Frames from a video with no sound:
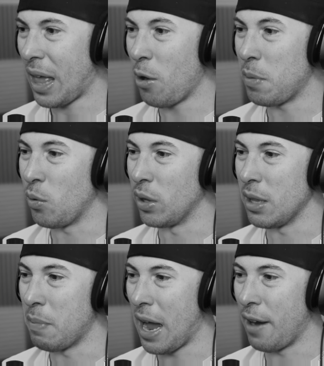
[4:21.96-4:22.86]
That would be
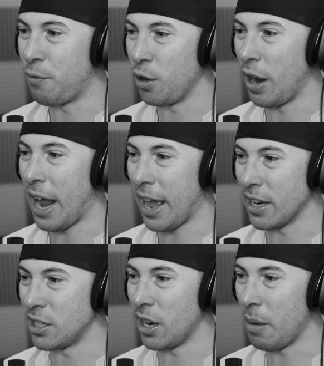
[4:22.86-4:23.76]
really bad for your
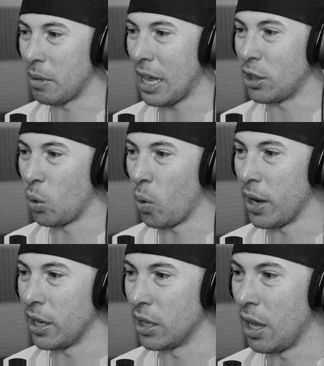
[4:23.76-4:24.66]
hands. I'm glad they're
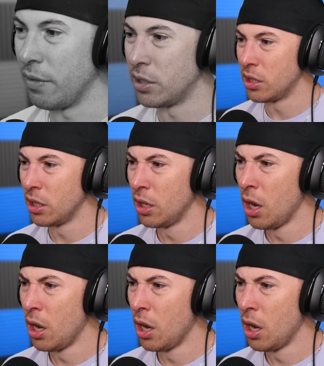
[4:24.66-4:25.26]
wearing gloves.